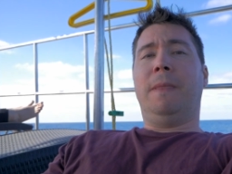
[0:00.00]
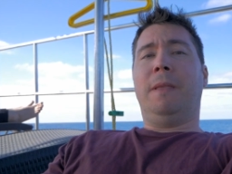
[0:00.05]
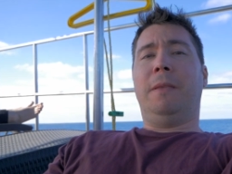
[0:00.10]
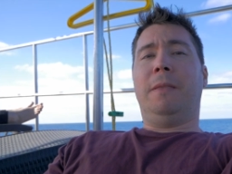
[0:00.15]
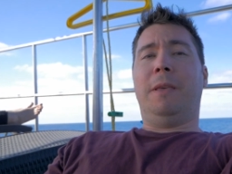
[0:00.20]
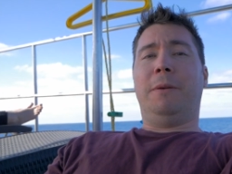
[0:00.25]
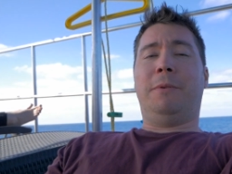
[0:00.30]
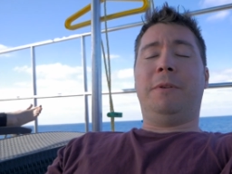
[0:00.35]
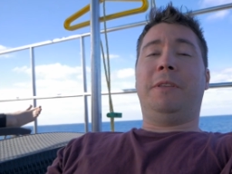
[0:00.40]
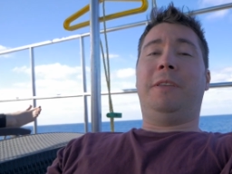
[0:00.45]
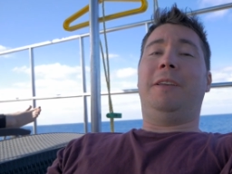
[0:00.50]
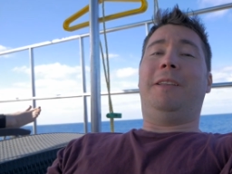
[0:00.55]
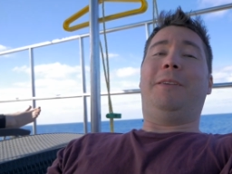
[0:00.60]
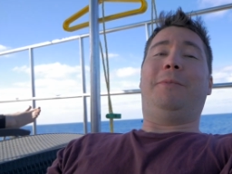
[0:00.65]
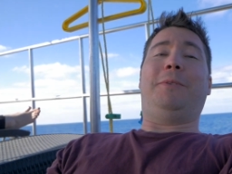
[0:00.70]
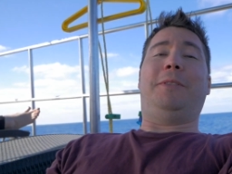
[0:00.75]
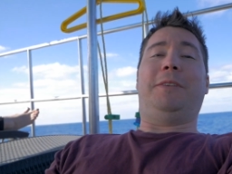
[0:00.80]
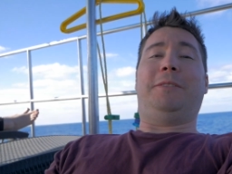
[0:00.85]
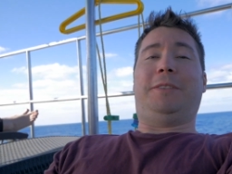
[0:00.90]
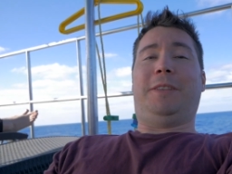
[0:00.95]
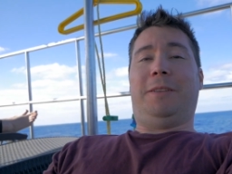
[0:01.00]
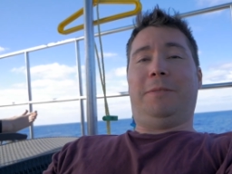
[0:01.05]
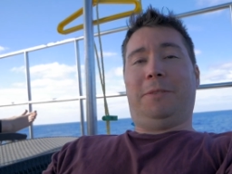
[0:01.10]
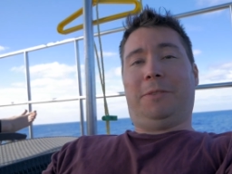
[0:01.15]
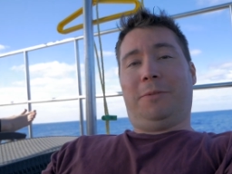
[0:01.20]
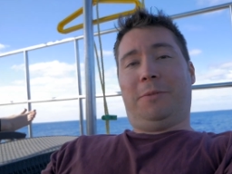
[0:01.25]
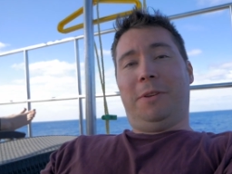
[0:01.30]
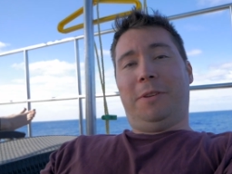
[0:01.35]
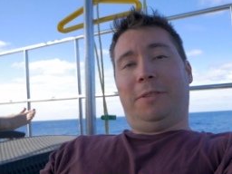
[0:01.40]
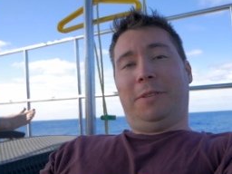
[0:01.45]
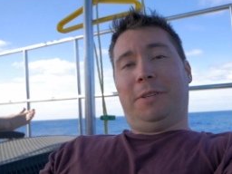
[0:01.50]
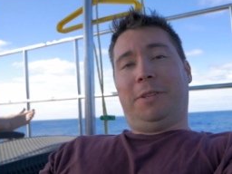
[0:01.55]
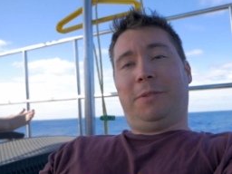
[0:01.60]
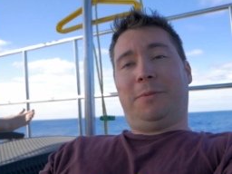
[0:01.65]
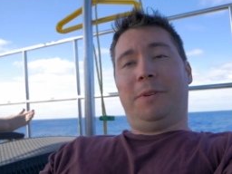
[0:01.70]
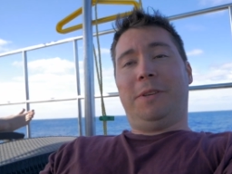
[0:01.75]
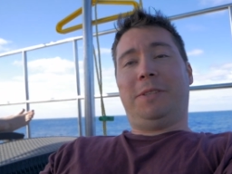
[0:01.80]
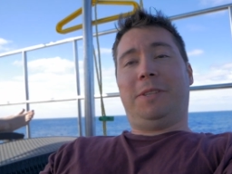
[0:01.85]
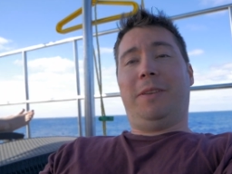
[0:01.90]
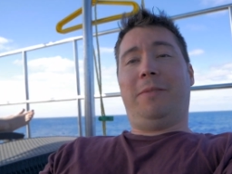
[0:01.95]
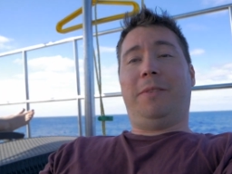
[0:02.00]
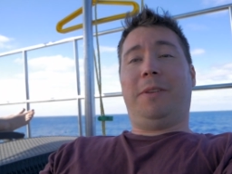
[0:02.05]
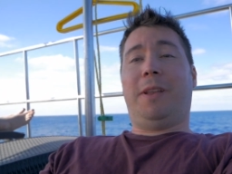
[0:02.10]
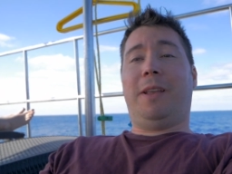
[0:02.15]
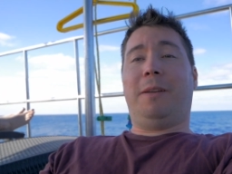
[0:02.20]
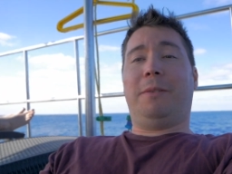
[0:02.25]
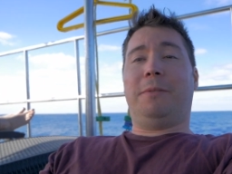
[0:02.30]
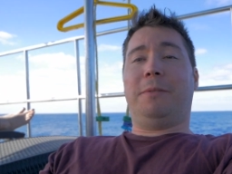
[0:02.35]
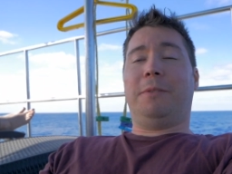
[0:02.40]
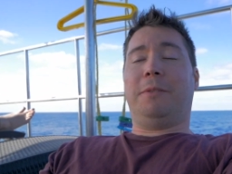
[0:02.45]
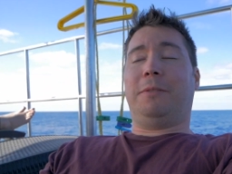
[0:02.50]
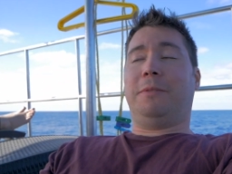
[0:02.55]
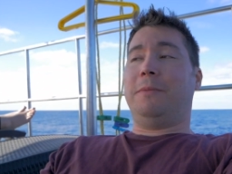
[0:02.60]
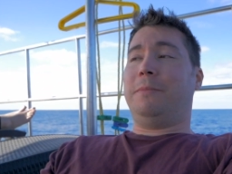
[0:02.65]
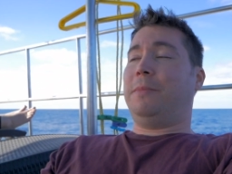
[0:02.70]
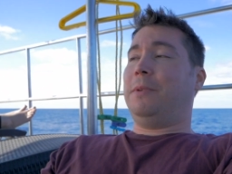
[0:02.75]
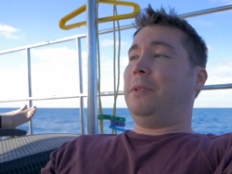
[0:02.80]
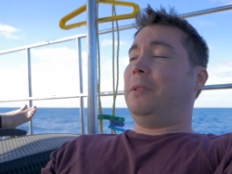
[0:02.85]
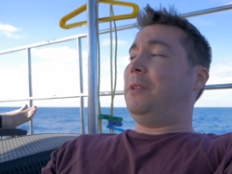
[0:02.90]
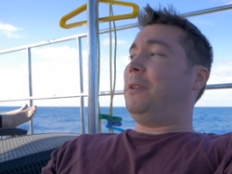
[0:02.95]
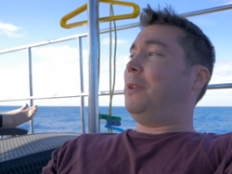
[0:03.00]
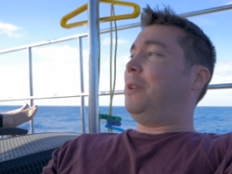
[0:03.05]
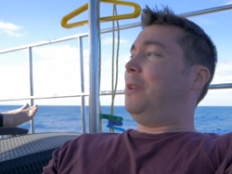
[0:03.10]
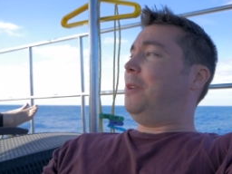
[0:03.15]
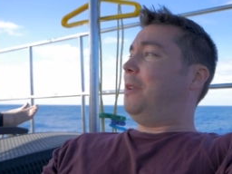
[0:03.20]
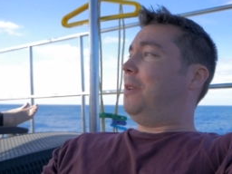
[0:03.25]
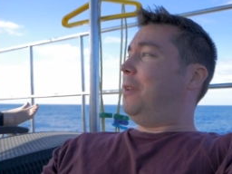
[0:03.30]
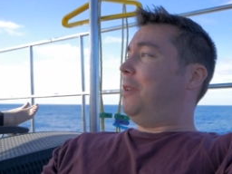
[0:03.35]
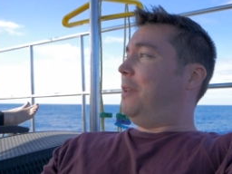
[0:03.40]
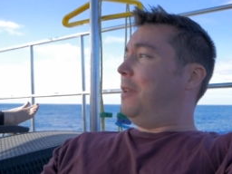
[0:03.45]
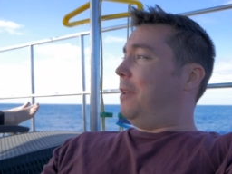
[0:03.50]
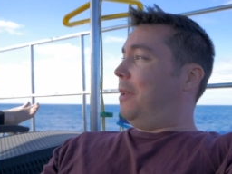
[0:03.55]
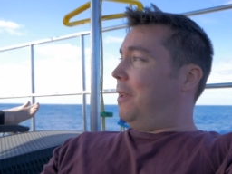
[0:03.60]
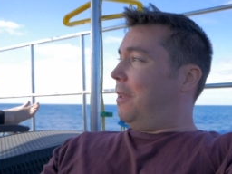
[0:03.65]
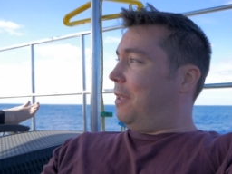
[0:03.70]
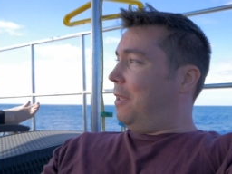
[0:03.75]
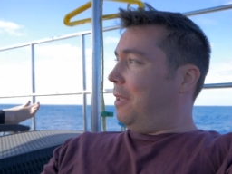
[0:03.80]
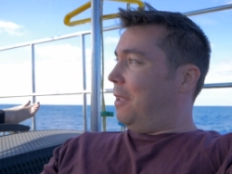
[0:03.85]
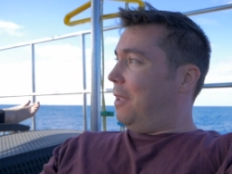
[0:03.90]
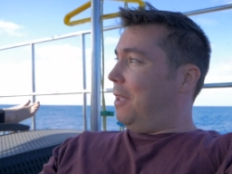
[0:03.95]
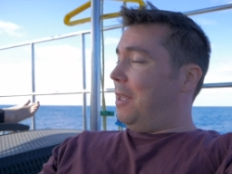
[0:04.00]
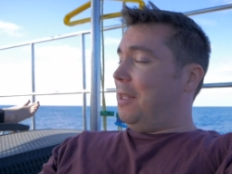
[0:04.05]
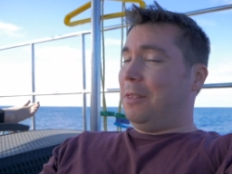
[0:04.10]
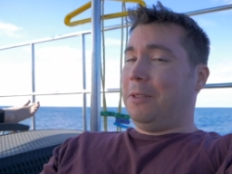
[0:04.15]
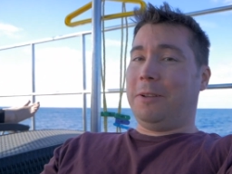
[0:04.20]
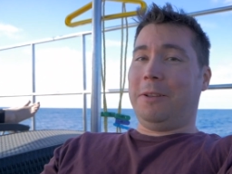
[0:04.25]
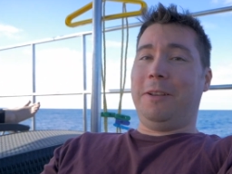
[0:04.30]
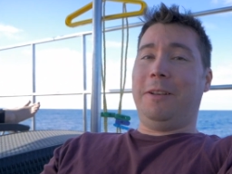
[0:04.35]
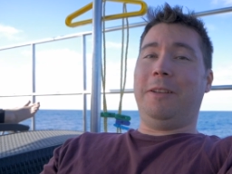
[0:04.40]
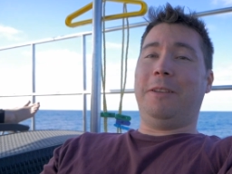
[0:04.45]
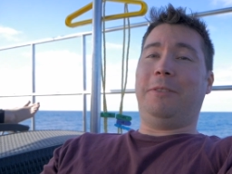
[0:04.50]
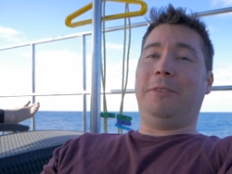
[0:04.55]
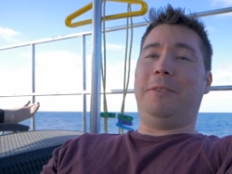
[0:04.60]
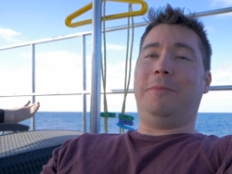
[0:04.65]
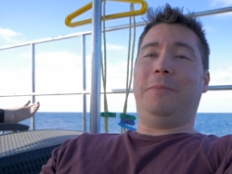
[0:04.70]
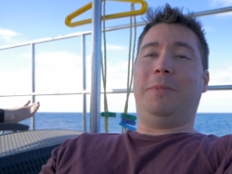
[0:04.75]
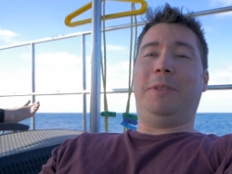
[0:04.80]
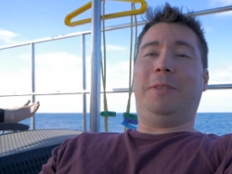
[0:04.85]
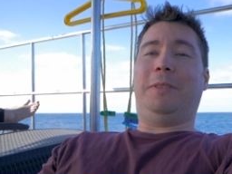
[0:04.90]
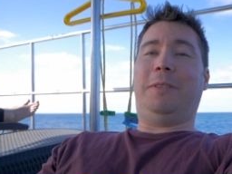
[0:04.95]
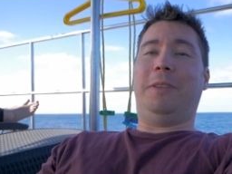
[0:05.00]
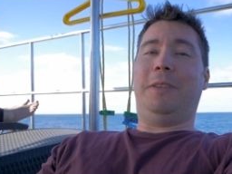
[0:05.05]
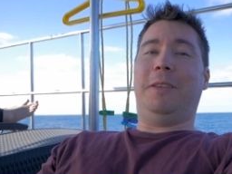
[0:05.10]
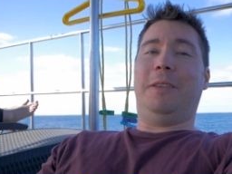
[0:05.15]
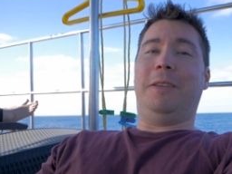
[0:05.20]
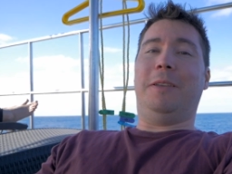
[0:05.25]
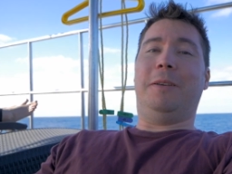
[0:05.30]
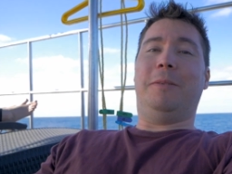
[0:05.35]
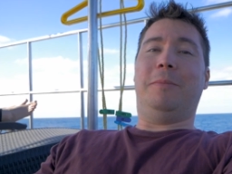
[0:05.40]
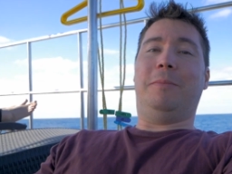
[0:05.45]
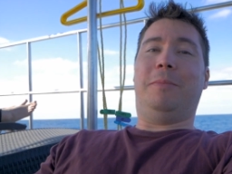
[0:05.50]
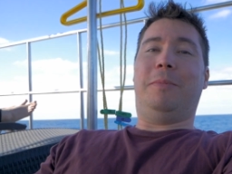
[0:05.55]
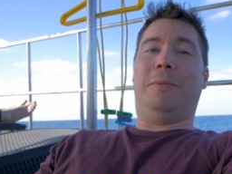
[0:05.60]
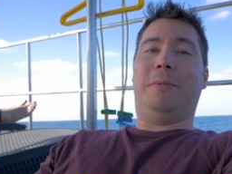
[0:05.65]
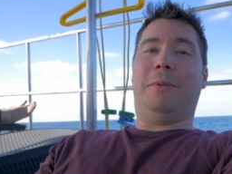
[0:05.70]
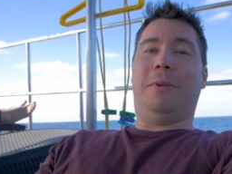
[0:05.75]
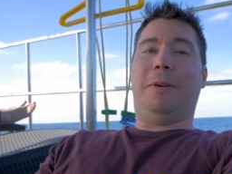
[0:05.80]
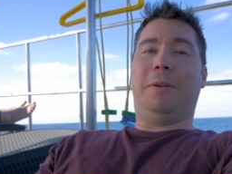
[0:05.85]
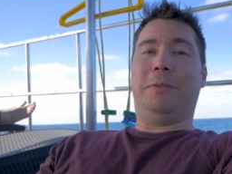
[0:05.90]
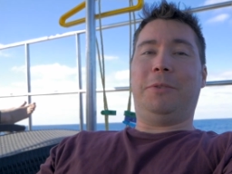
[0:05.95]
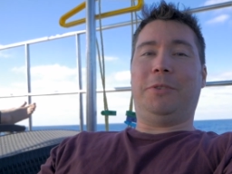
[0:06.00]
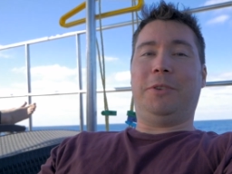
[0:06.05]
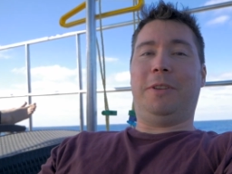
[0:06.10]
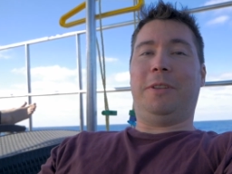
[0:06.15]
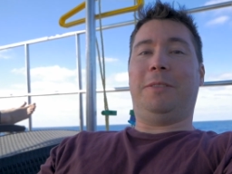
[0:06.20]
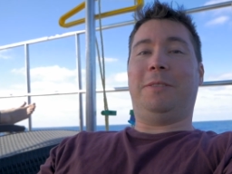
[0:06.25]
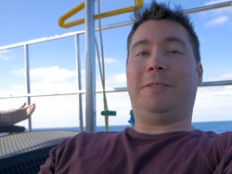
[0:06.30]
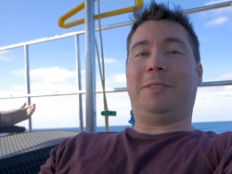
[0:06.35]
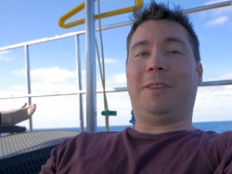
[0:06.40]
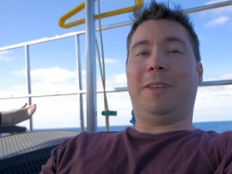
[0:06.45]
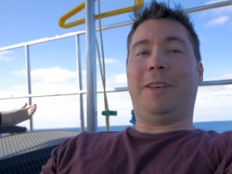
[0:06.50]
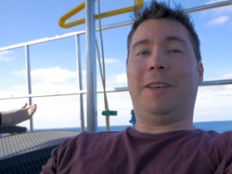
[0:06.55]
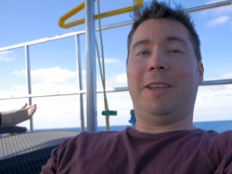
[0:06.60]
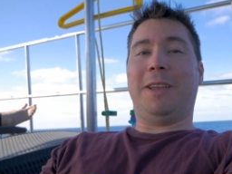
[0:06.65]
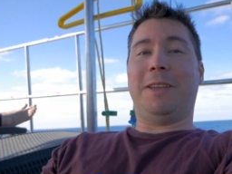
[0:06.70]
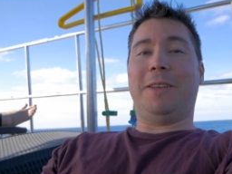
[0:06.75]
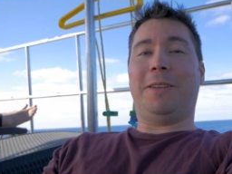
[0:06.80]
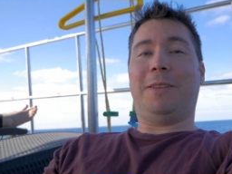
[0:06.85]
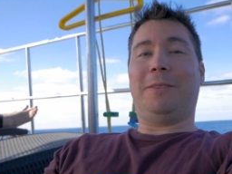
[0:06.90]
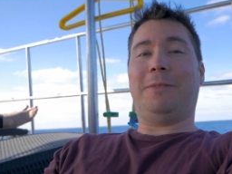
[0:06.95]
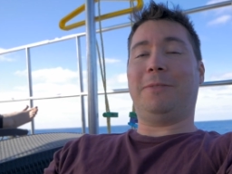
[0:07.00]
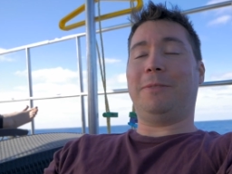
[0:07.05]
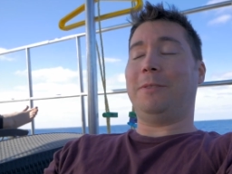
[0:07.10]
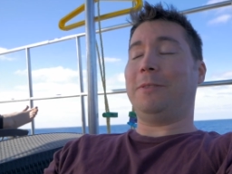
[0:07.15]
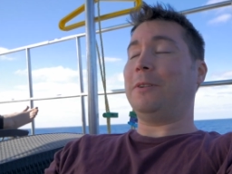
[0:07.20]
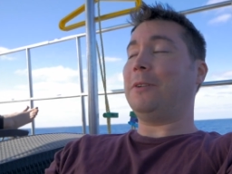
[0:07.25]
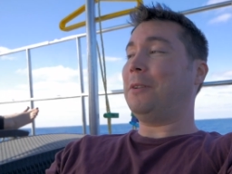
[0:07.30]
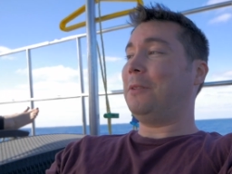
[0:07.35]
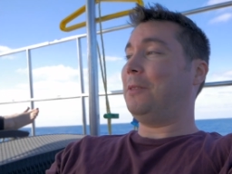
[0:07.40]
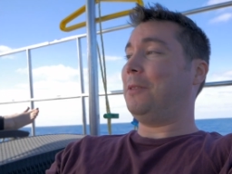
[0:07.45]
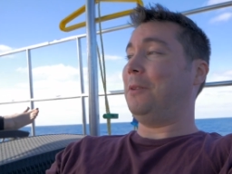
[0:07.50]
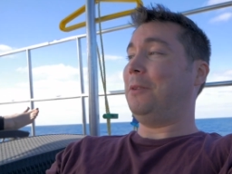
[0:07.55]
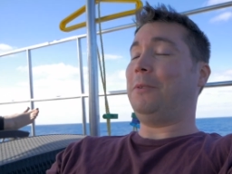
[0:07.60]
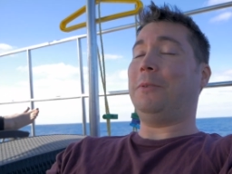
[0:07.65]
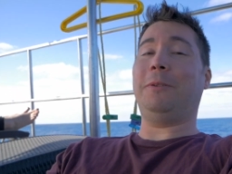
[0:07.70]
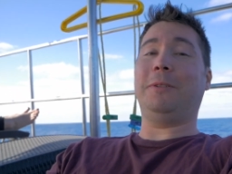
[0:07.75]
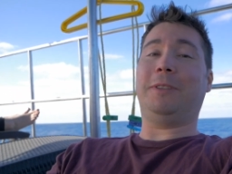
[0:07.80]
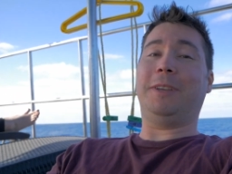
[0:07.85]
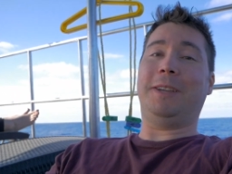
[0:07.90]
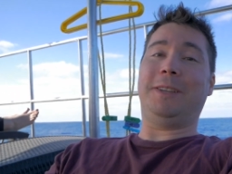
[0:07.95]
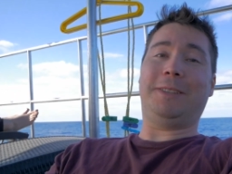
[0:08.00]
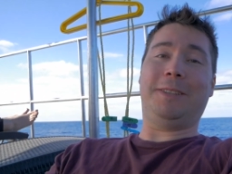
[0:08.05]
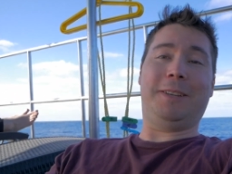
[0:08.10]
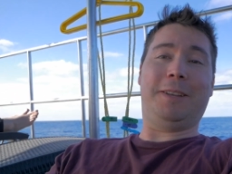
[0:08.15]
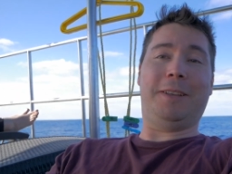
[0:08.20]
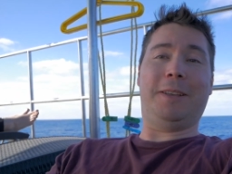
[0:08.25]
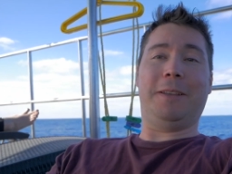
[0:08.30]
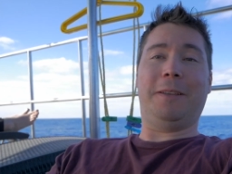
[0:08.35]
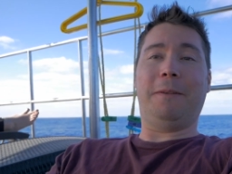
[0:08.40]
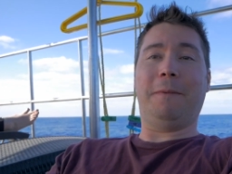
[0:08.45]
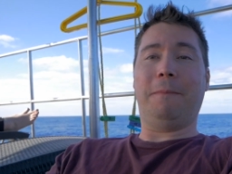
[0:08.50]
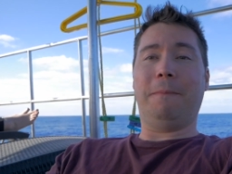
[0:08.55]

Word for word: they weren't kidding when they said it was 26, 27 hours. We've been looking, uh, looking at nothing but the uh, ocean and the sky for the whole day today.